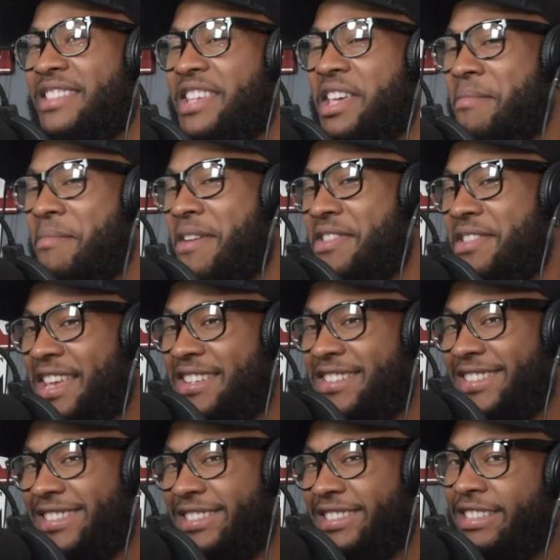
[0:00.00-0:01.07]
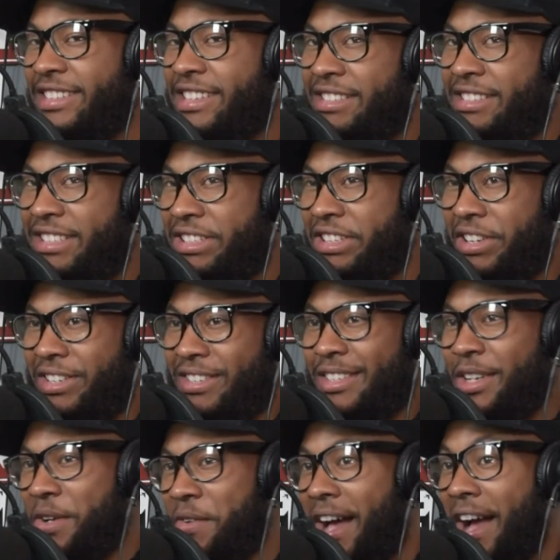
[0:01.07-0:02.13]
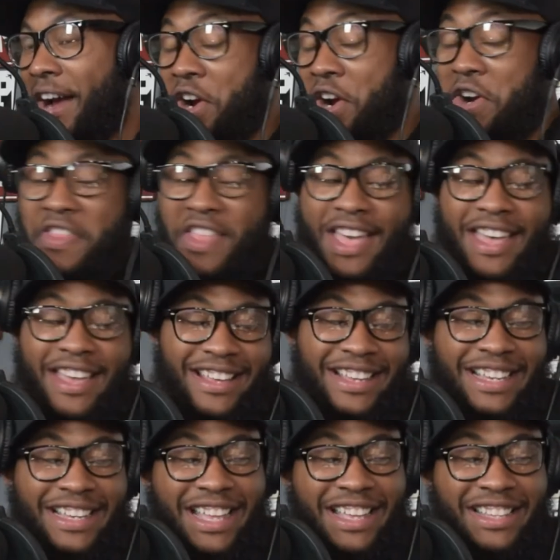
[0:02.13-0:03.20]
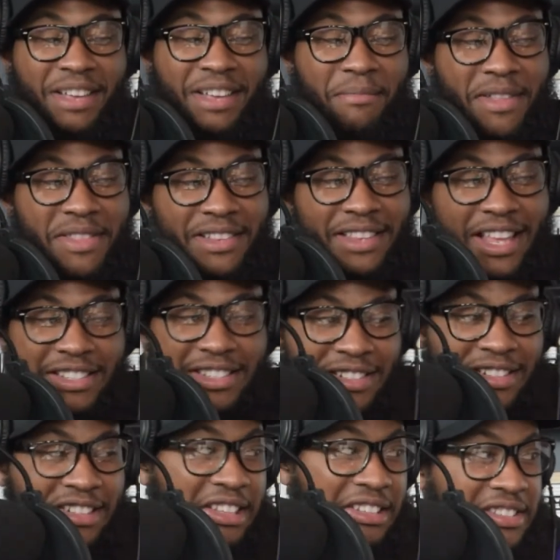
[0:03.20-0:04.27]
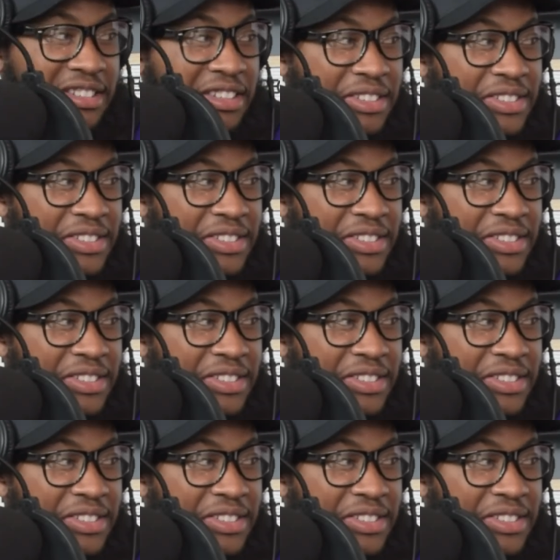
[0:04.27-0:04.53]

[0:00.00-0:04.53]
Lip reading: said Mother Nature is cleansing herself. I heard that right now. They said Mother Nature is cleansing herself.